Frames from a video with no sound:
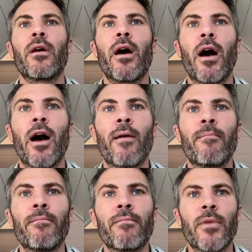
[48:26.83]

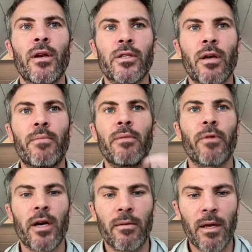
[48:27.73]
Some people
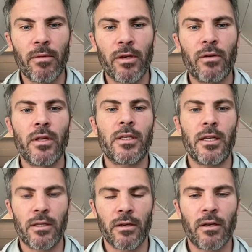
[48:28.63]
are going to be able to do this
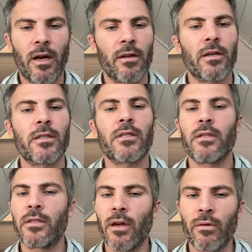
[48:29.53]
easier than others.
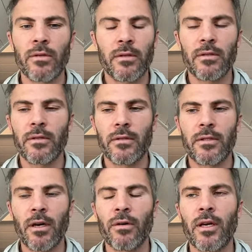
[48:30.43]
Don't
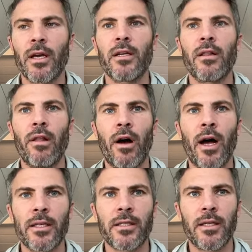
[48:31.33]
get
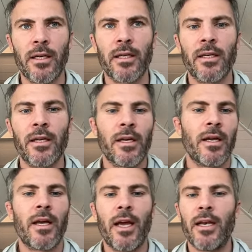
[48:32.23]
lost in
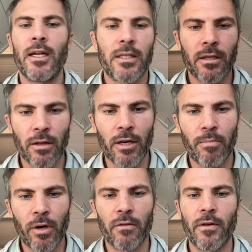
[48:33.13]
it needs to look
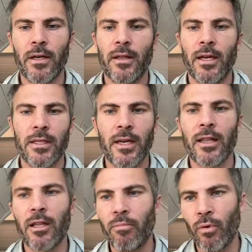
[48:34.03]
perfect. That is
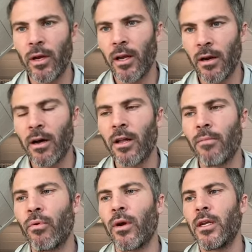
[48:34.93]
not the point at all. The
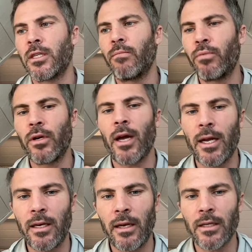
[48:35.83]
point is to put
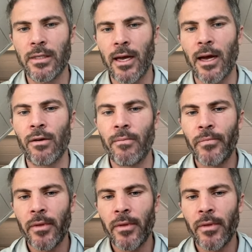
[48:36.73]
ideas down